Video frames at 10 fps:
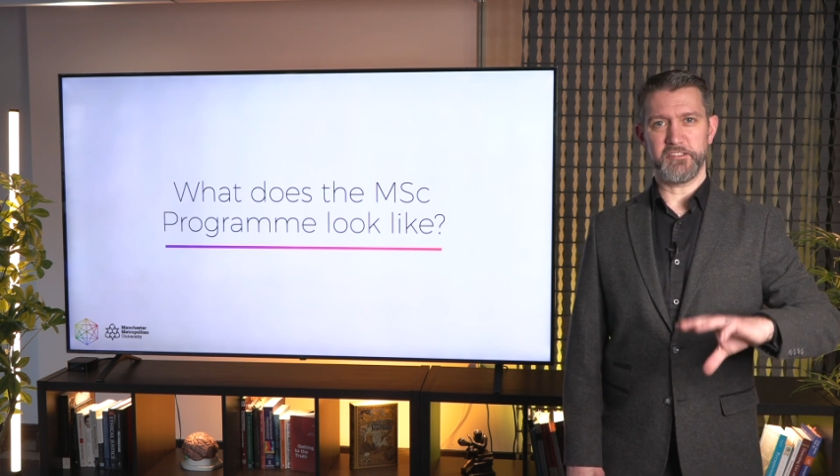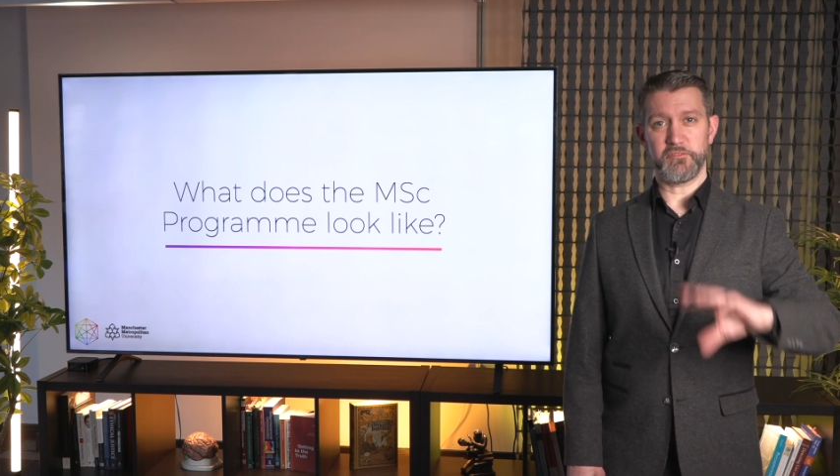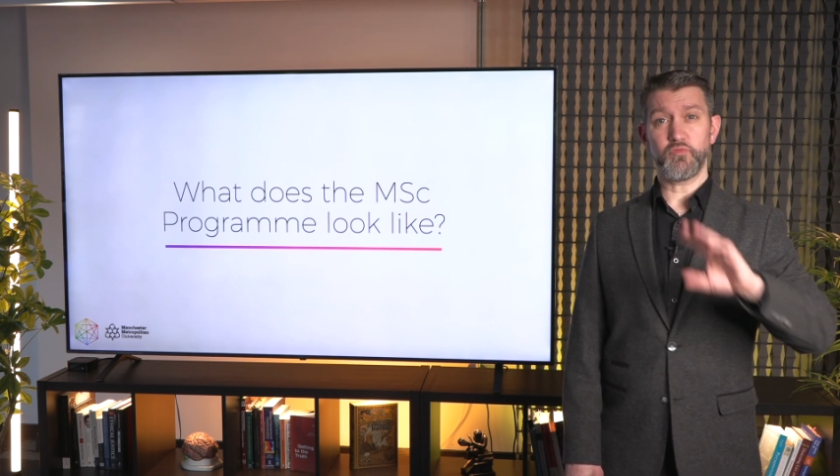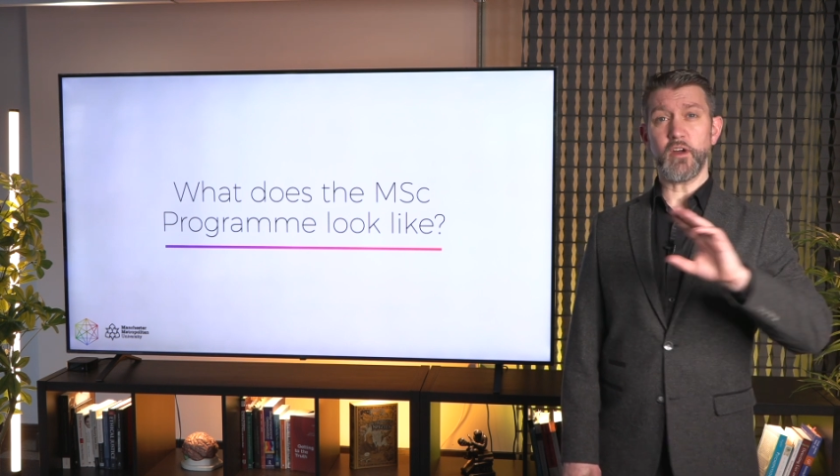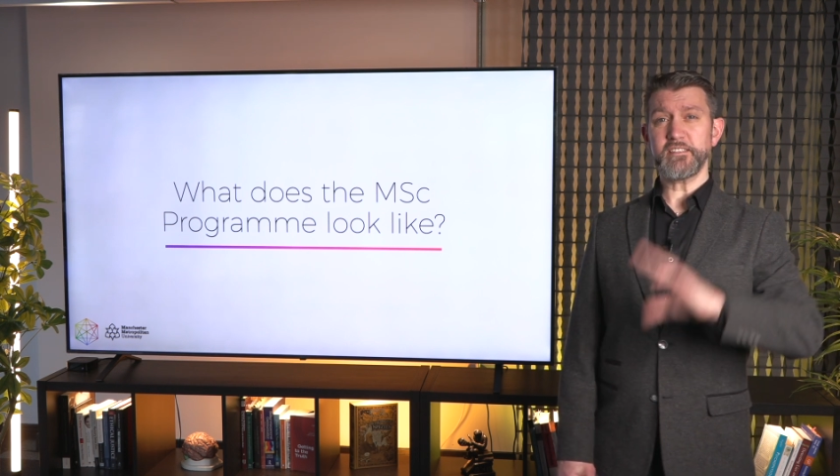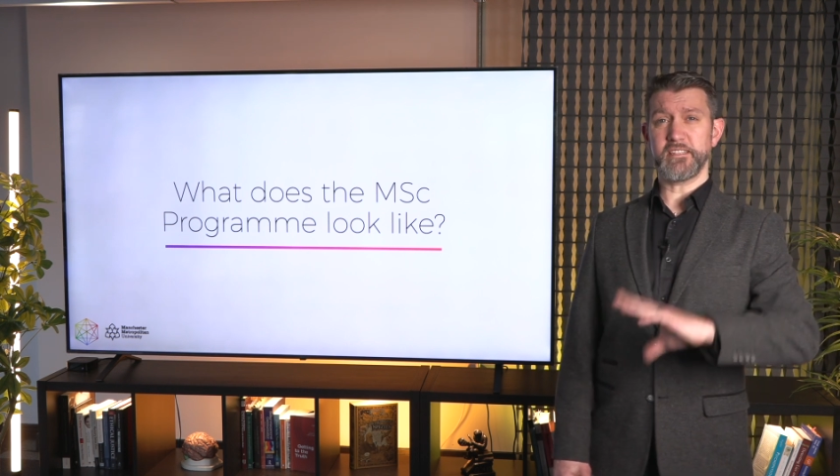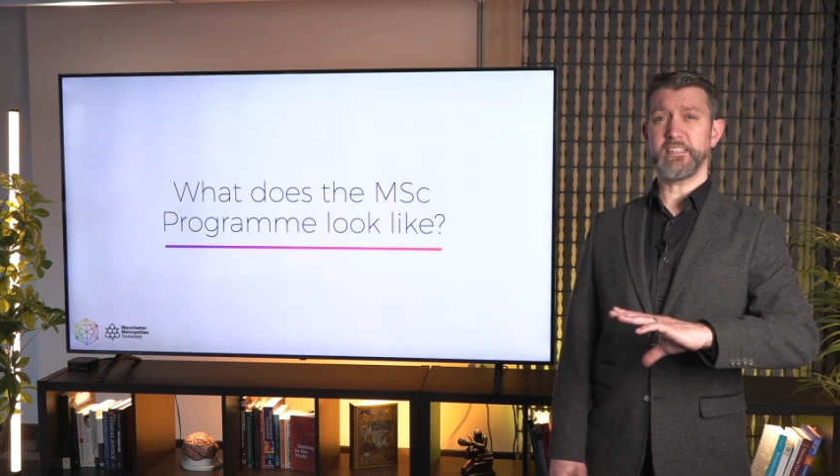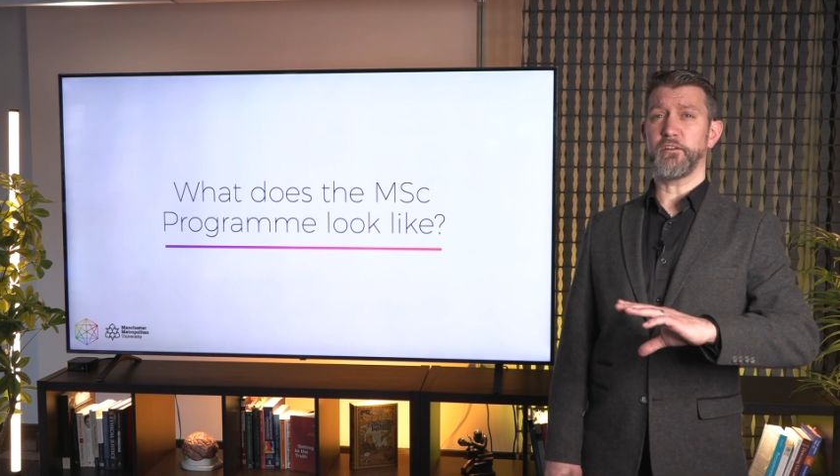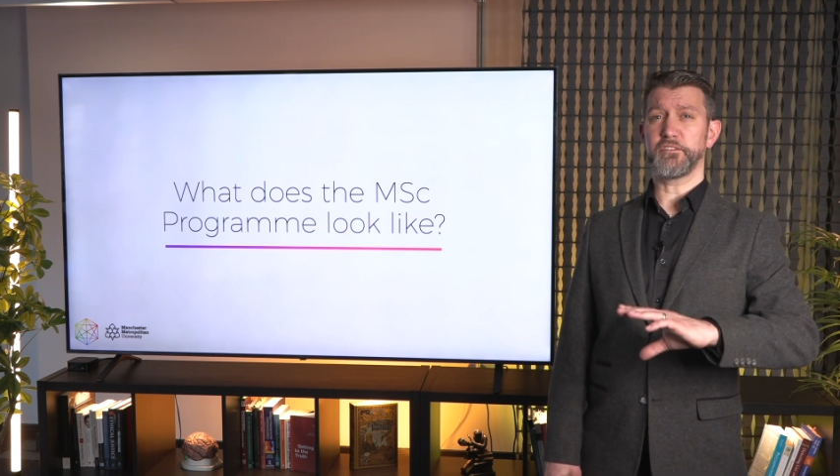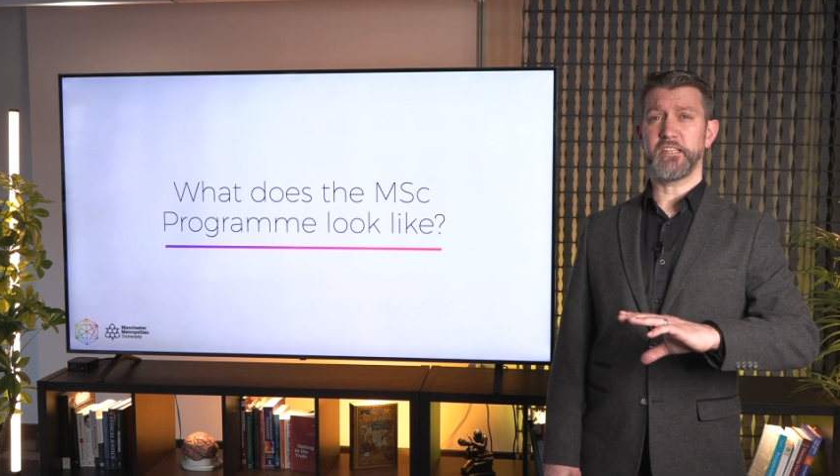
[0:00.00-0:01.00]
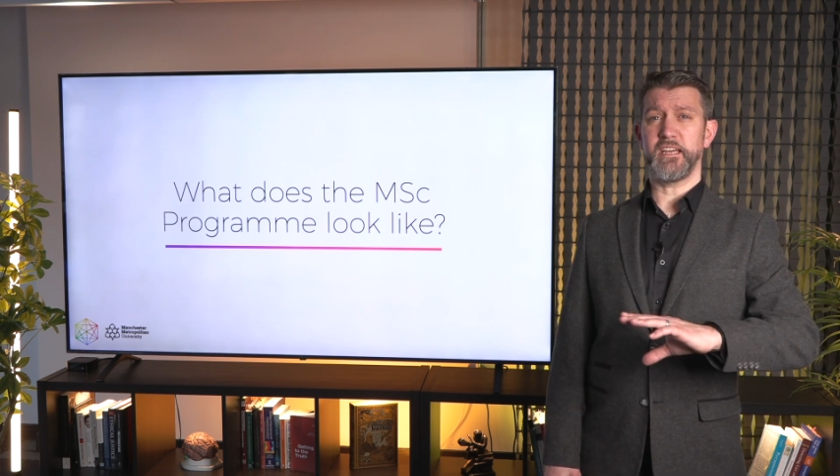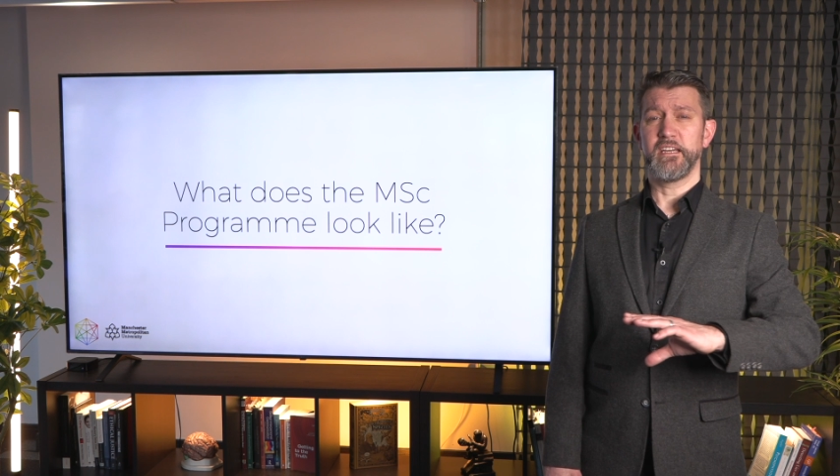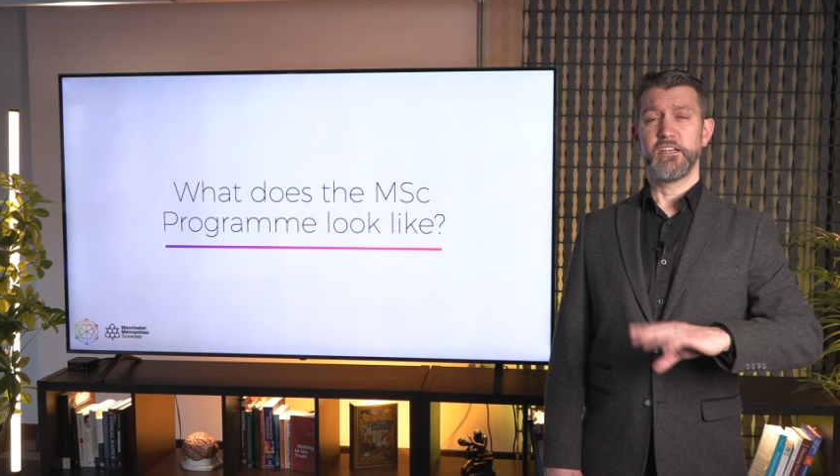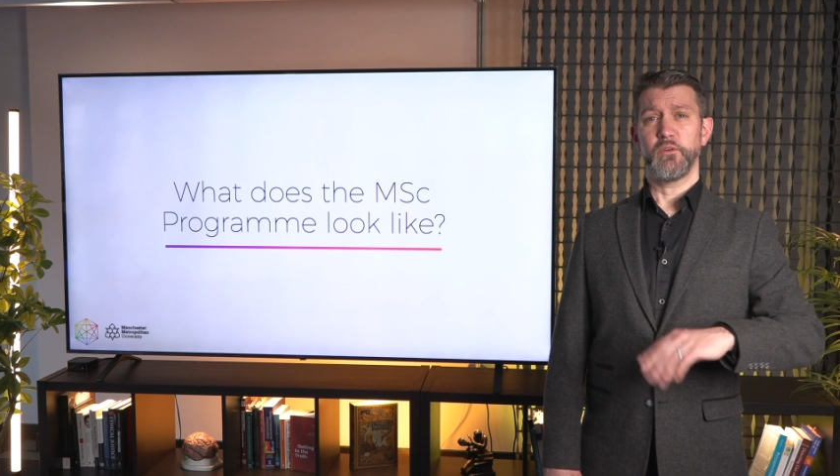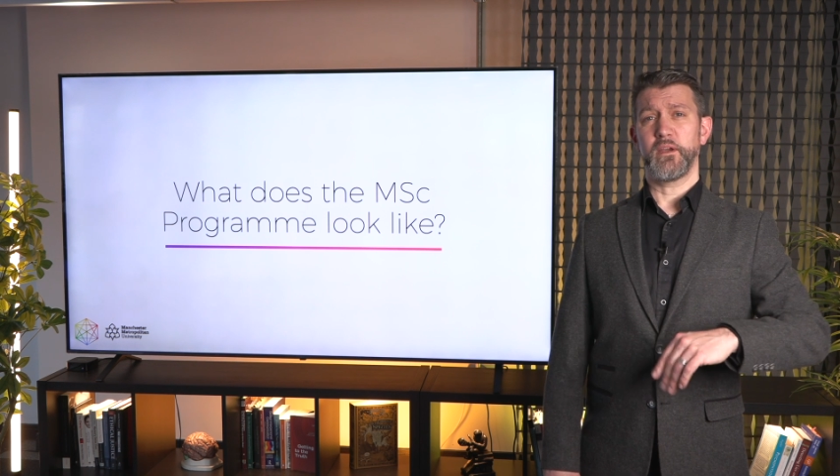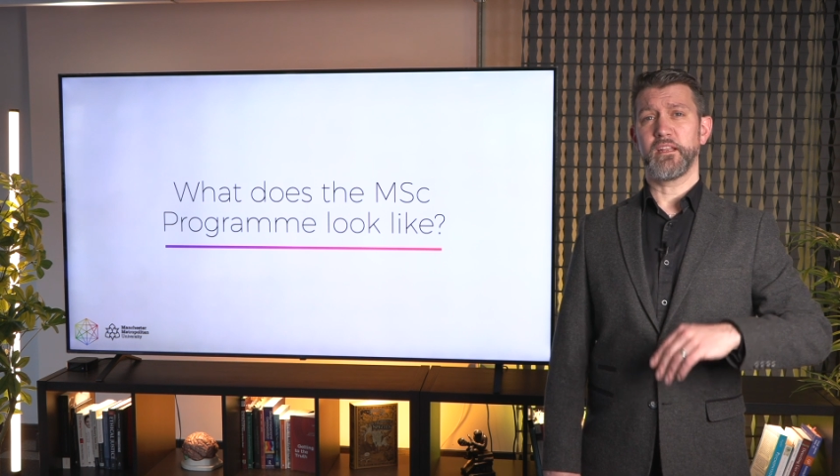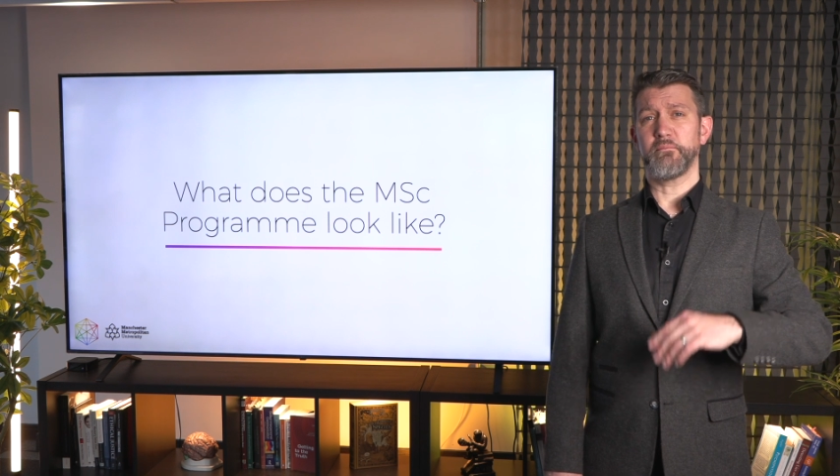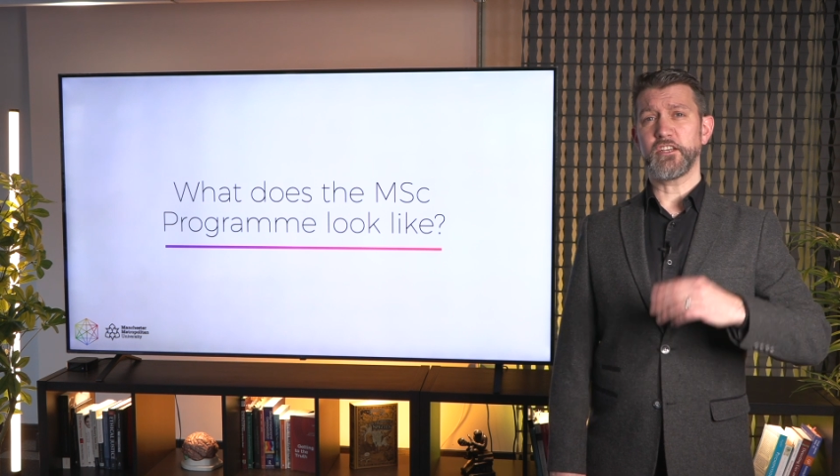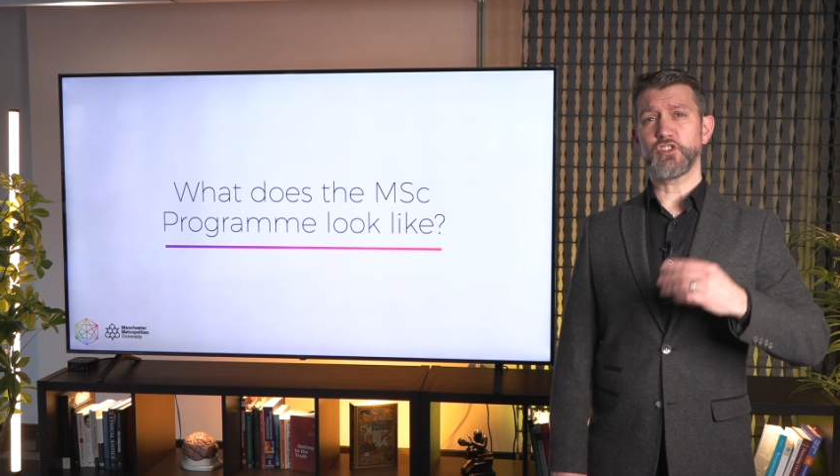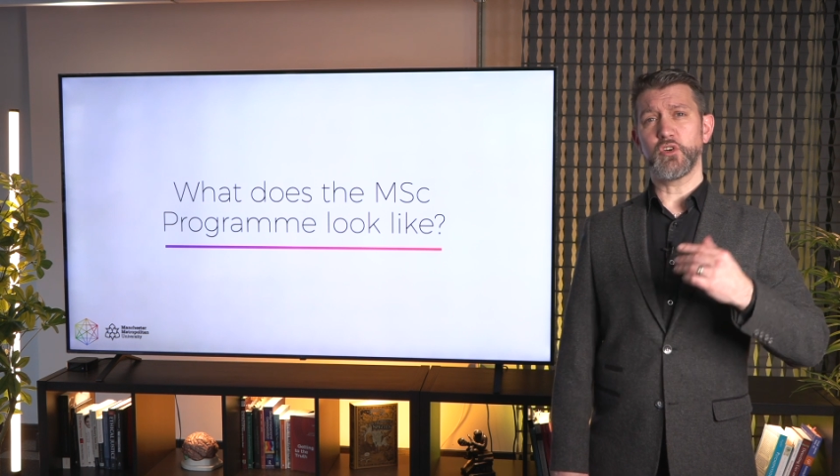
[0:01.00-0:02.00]
So right at the outset, we're going to
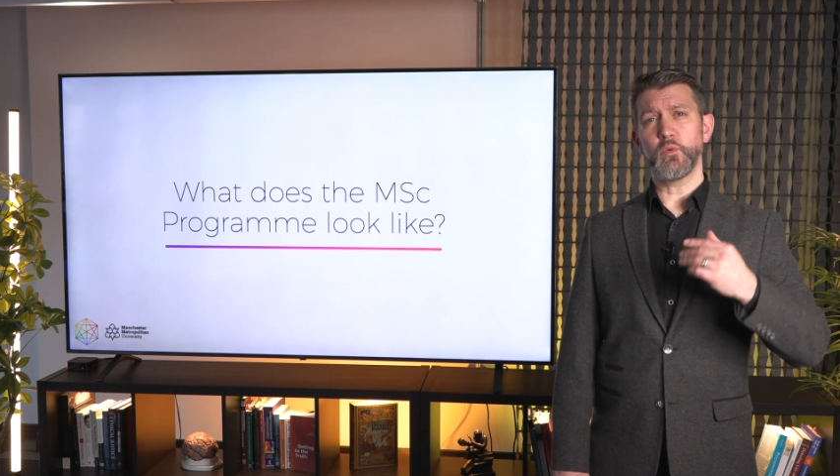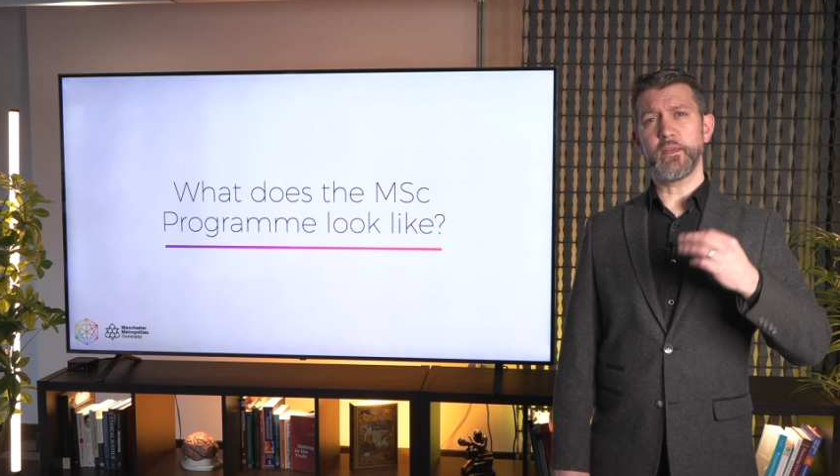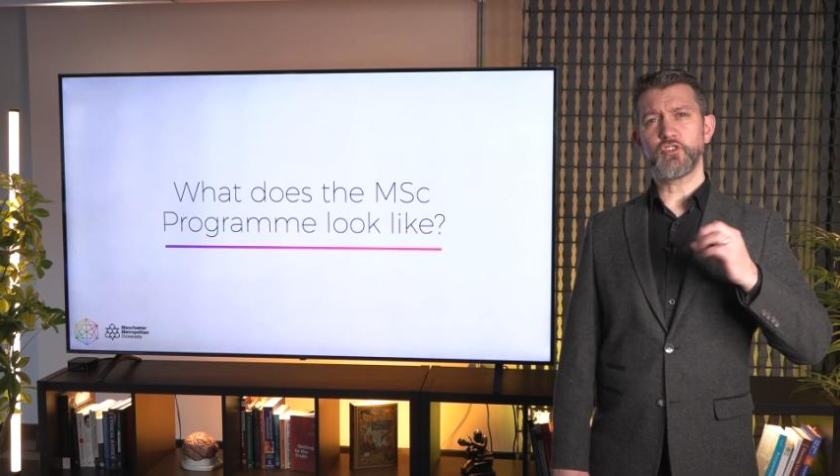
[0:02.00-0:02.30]
make sure we